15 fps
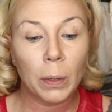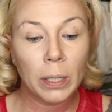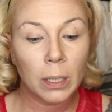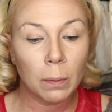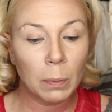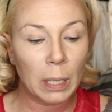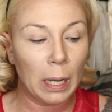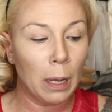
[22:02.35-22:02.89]
quite
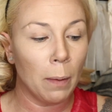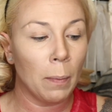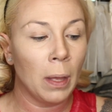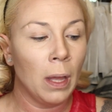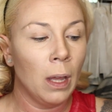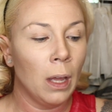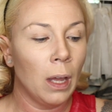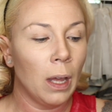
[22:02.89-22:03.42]
some time,
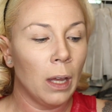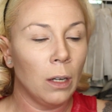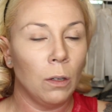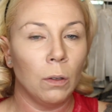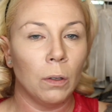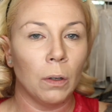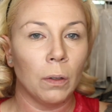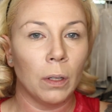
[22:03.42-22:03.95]
and
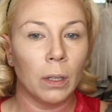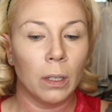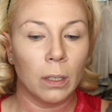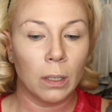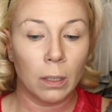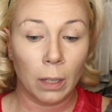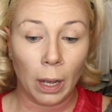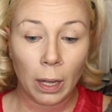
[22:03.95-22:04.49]
you know that
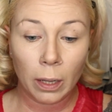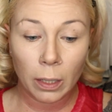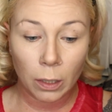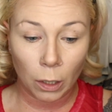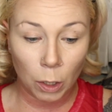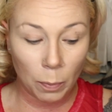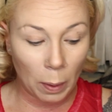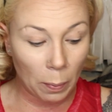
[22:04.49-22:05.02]
this is a highly
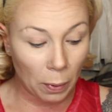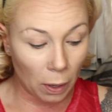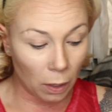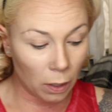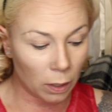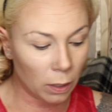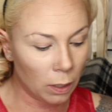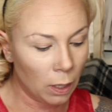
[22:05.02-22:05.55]
talked about product.